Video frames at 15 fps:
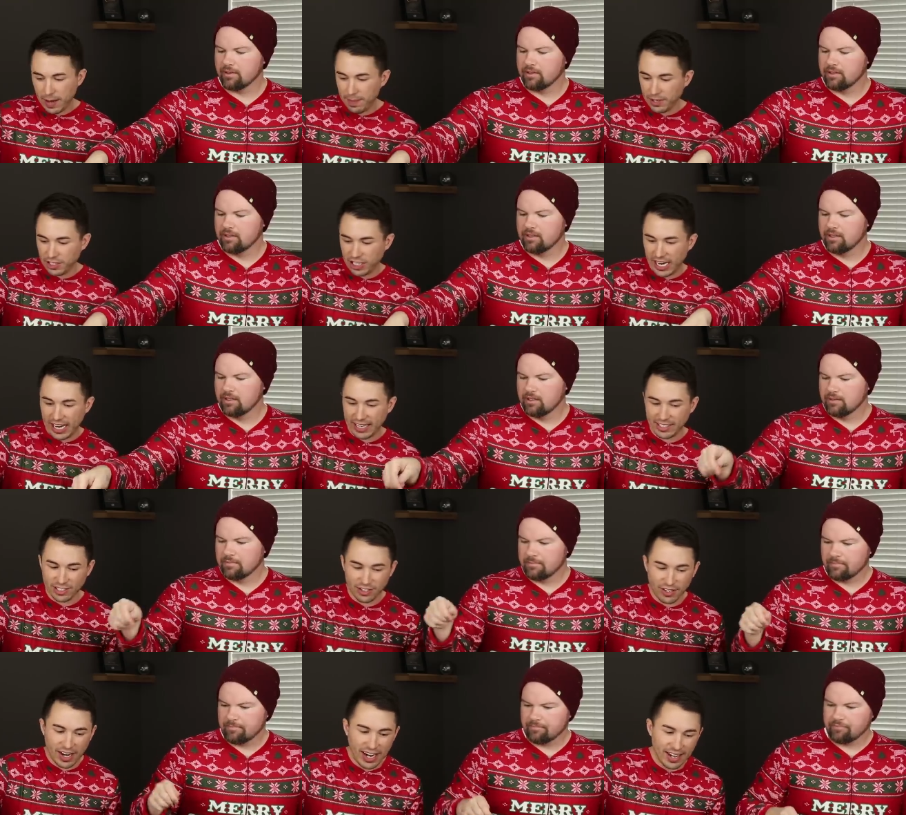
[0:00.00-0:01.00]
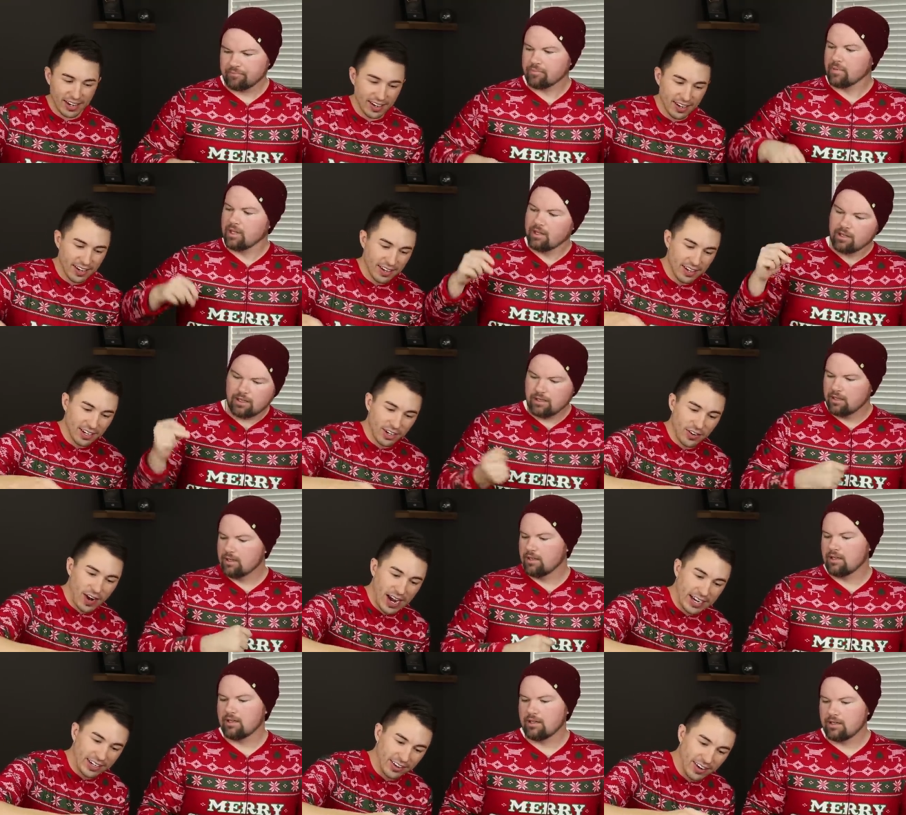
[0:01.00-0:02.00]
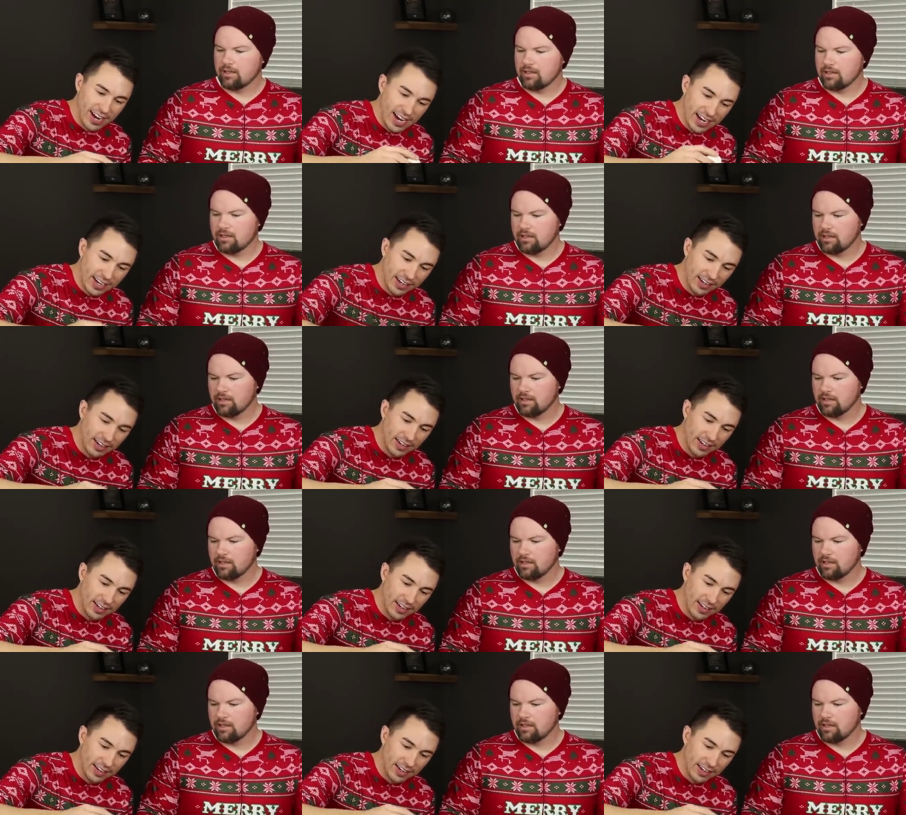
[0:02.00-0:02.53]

Speaker 1: Pepper jack is great. Crack your egg.